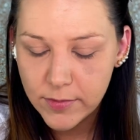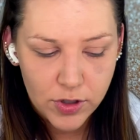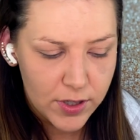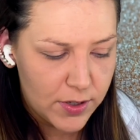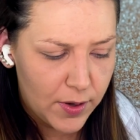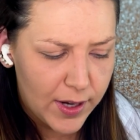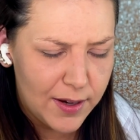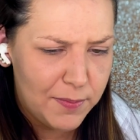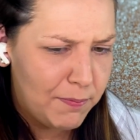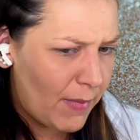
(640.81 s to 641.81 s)
just so I
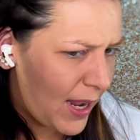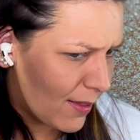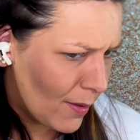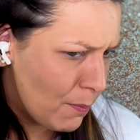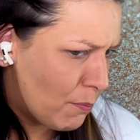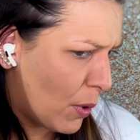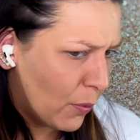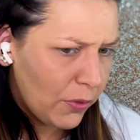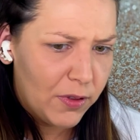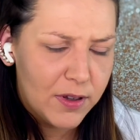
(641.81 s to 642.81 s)
can make them
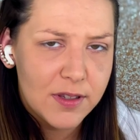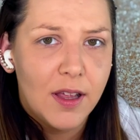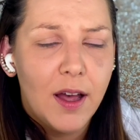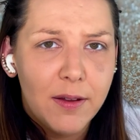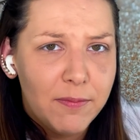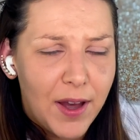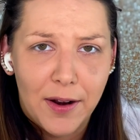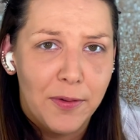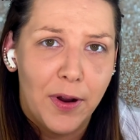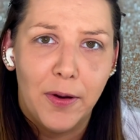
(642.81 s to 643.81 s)
both look I
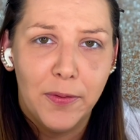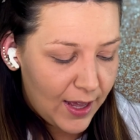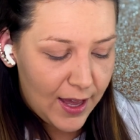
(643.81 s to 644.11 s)
don't know.